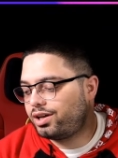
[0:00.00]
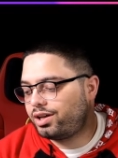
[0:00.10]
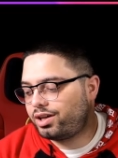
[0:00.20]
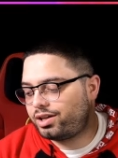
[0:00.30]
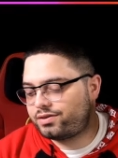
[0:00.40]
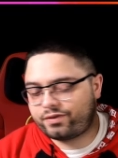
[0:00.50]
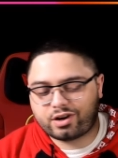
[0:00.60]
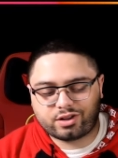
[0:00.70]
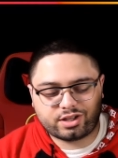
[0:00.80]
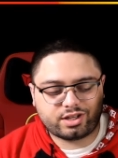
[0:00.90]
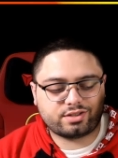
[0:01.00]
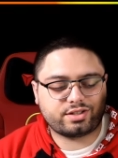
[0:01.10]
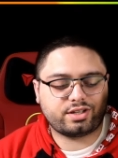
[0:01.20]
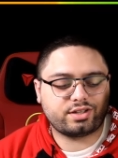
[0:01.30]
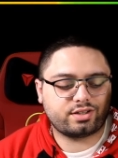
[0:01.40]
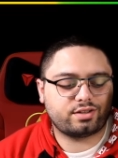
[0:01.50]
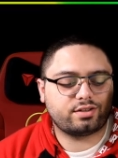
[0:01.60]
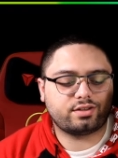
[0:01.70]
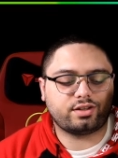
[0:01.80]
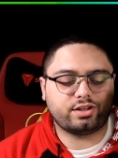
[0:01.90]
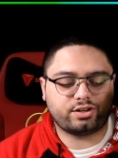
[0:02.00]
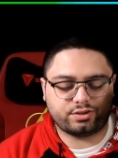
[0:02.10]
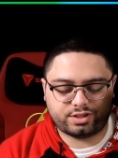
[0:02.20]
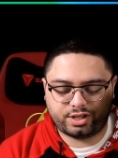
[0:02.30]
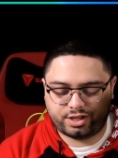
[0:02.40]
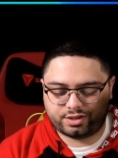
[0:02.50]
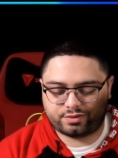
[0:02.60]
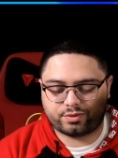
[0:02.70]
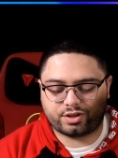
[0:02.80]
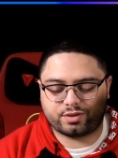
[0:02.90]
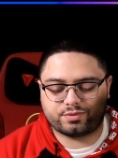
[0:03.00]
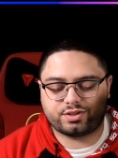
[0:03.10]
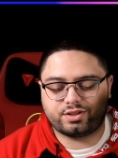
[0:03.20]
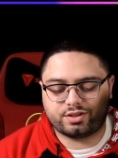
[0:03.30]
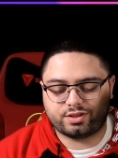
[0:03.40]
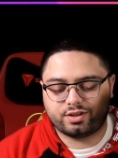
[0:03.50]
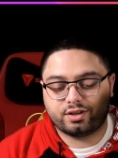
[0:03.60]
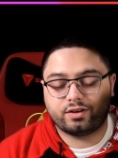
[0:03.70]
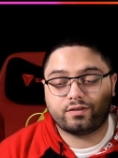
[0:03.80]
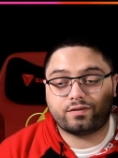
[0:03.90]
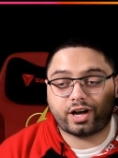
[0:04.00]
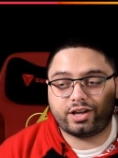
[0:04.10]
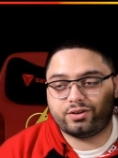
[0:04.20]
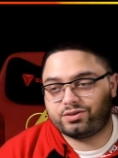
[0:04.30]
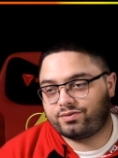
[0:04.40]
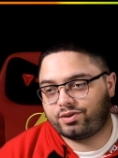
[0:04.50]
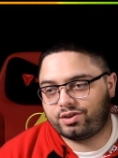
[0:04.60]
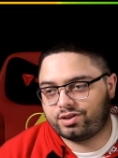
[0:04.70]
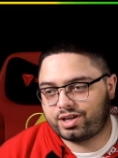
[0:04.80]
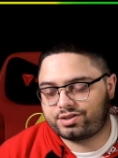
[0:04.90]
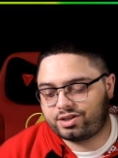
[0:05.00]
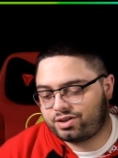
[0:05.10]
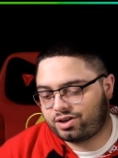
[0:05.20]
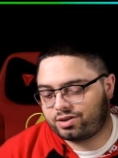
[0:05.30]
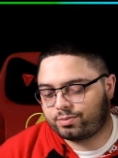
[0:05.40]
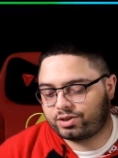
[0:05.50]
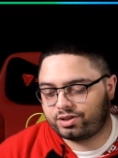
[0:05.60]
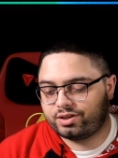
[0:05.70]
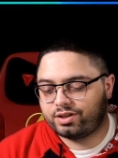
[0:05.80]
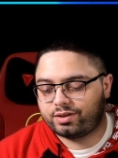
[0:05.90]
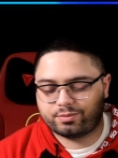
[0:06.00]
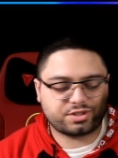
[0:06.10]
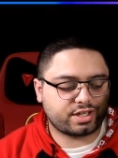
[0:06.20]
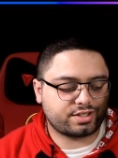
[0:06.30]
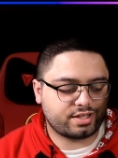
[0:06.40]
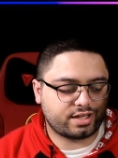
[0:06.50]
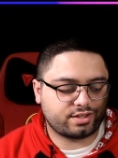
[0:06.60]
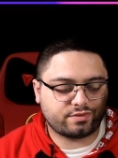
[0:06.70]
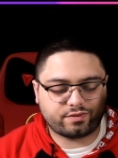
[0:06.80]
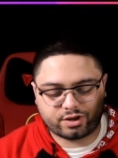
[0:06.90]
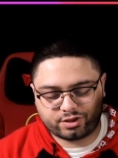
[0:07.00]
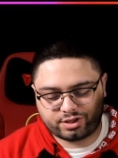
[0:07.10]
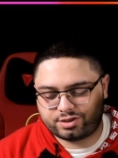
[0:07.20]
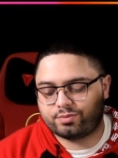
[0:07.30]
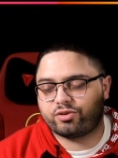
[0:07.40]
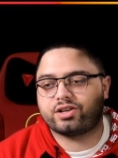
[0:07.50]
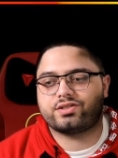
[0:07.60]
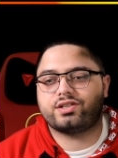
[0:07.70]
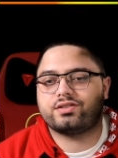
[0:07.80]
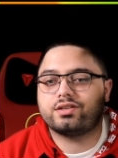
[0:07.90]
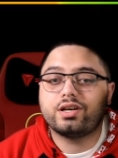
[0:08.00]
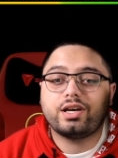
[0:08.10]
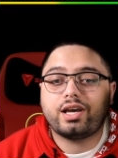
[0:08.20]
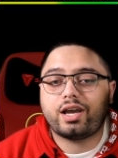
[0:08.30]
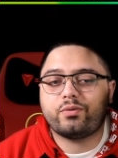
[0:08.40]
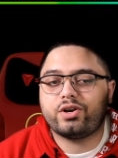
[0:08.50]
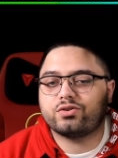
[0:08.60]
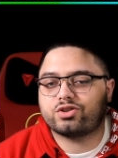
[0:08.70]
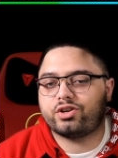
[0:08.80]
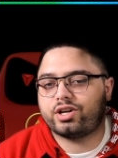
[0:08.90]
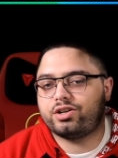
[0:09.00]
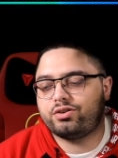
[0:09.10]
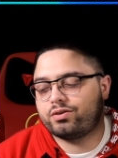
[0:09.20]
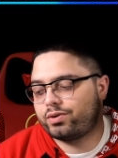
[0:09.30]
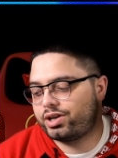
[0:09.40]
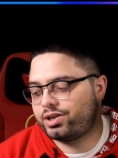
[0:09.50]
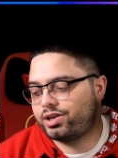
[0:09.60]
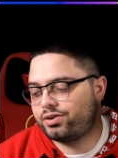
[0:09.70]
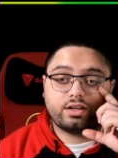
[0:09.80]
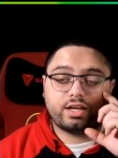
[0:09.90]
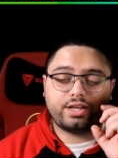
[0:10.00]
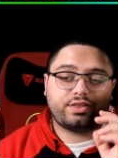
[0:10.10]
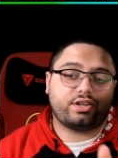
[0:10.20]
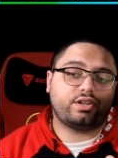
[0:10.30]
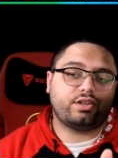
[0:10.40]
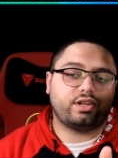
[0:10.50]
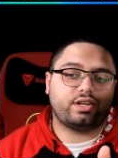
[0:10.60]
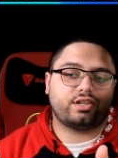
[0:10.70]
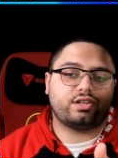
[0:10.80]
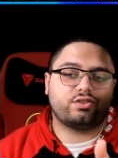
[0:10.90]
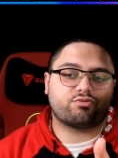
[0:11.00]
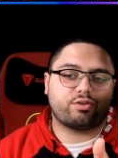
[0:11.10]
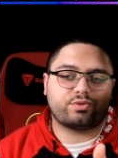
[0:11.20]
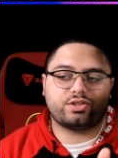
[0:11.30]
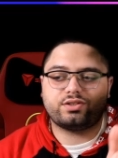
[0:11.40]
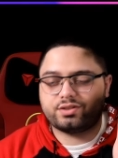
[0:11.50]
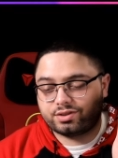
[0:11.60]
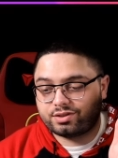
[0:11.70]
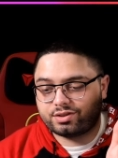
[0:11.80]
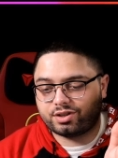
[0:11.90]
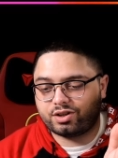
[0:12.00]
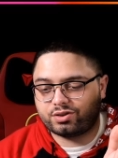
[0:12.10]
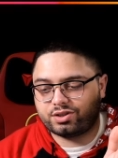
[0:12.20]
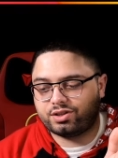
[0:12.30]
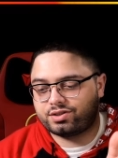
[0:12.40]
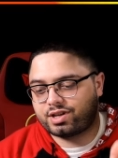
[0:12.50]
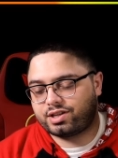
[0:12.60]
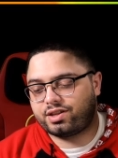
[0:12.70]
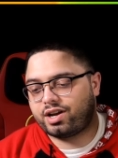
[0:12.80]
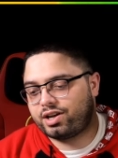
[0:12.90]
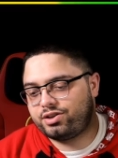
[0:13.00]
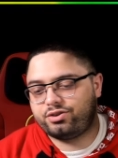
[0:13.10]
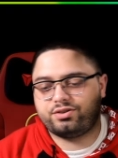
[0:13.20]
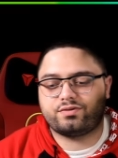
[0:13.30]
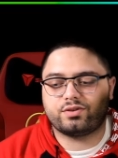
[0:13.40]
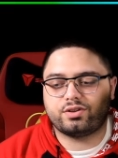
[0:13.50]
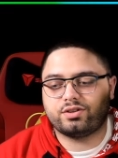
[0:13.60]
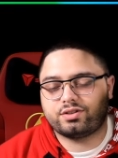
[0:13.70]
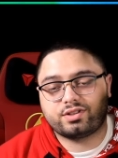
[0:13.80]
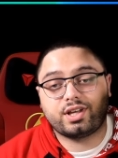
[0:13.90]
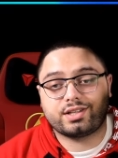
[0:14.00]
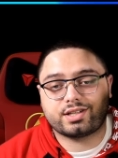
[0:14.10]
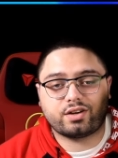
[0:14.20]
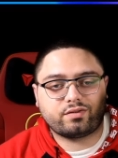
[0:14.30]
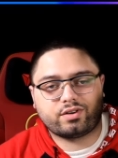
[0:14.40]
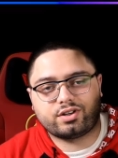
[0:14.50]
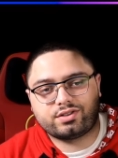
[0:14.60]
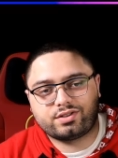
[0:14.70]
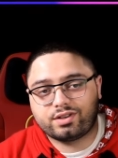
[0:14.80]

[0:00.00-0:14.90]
It's fairly easy, a little tedious when it comes to the files for the SD card, but besides that, it's a fairly easy process, and we're going to show you how to do it right now. Hit the link in the description to go to the site that I use for the sound fonts.